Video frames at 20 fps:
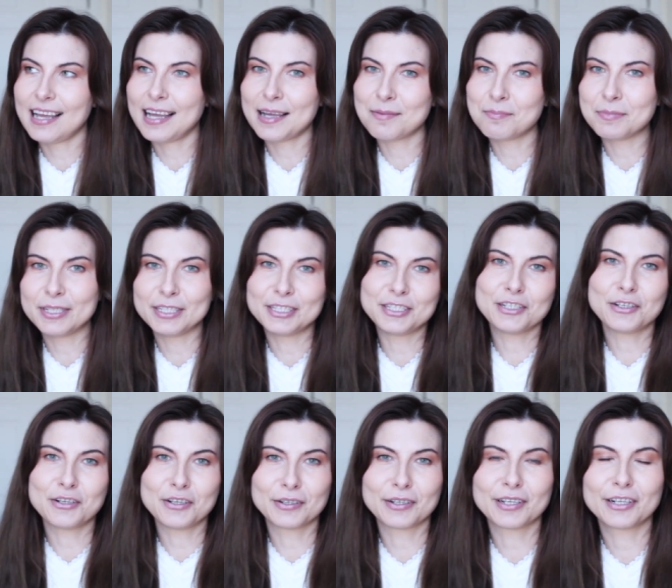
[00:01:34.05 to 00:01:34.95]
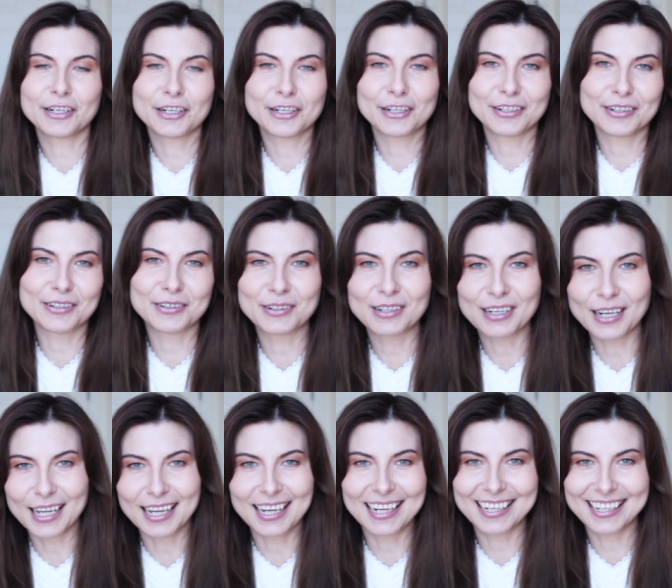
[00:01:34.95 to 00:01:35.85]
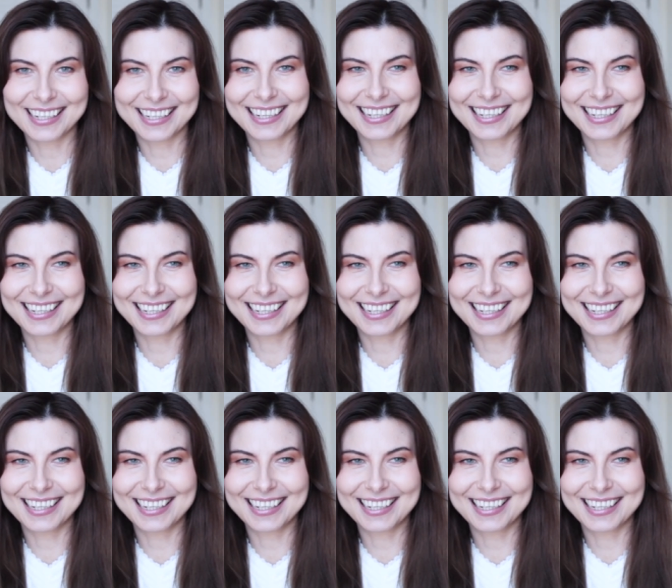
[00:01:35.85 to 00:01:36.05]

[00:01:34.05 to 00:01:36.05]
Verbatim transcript: a mediocre or like